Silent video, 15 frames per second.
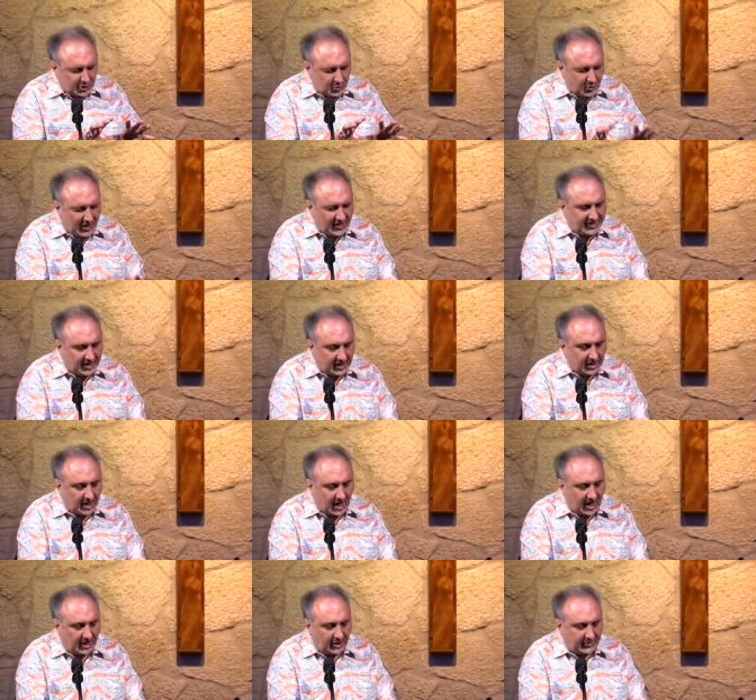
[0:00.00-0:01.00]
to win the
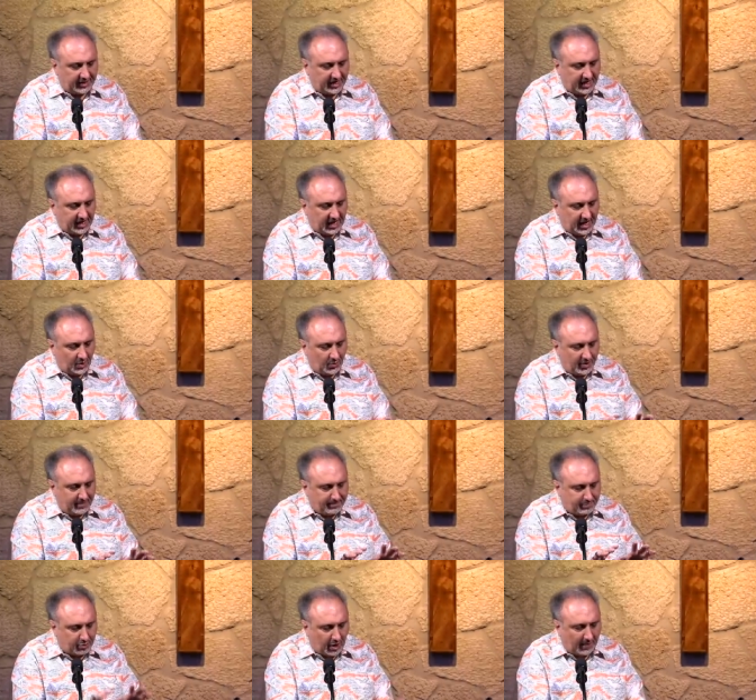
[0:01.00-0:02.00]
lottery, and
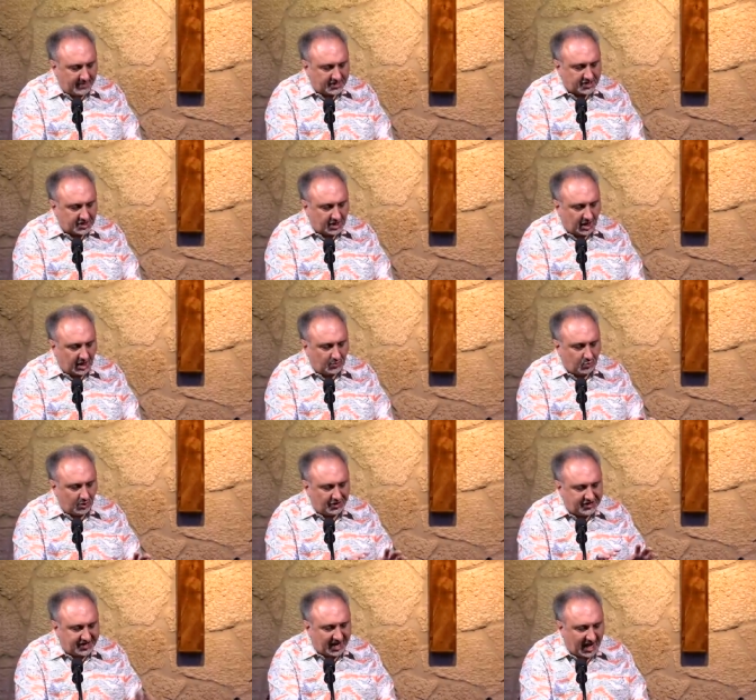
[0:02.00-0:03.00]
we promise God
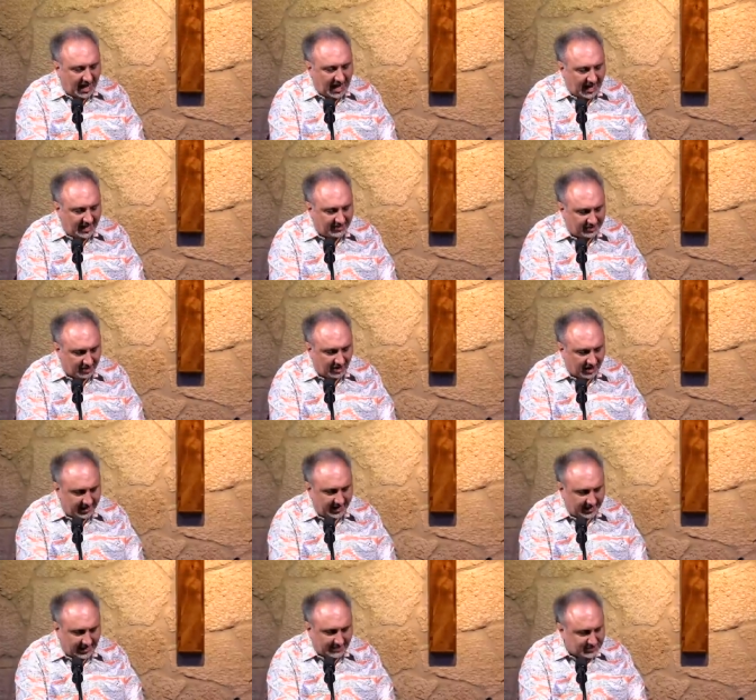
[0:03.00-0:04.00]
we'll tithe
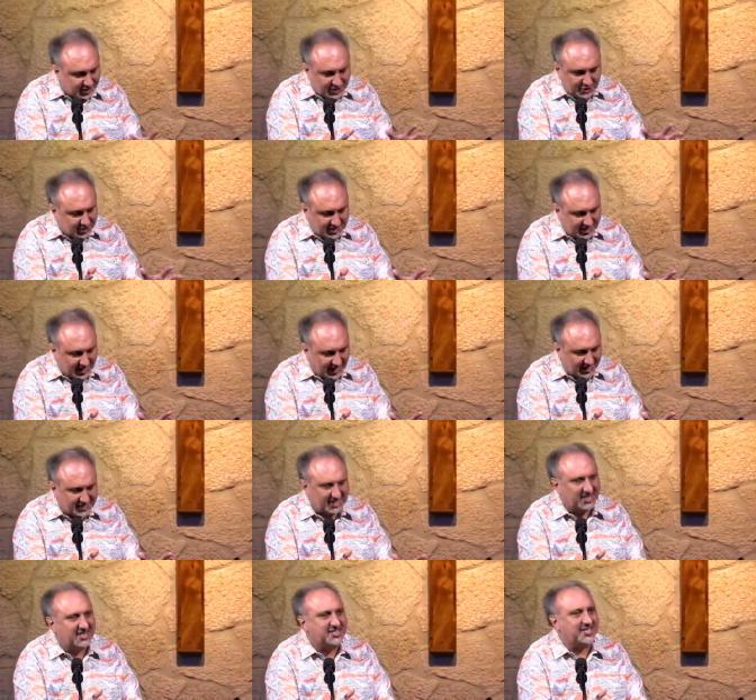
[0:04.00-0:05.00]
on it. I'm just using that
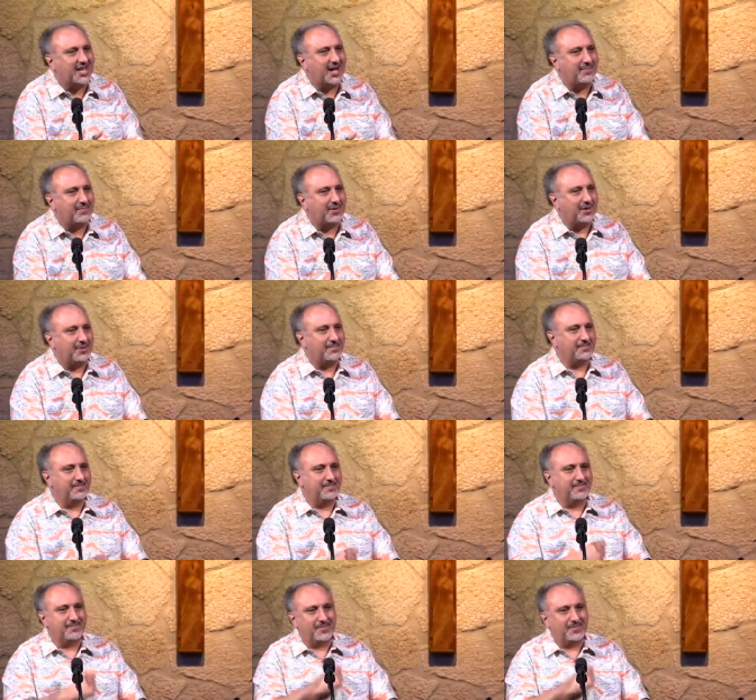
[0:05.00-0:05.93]
as an example.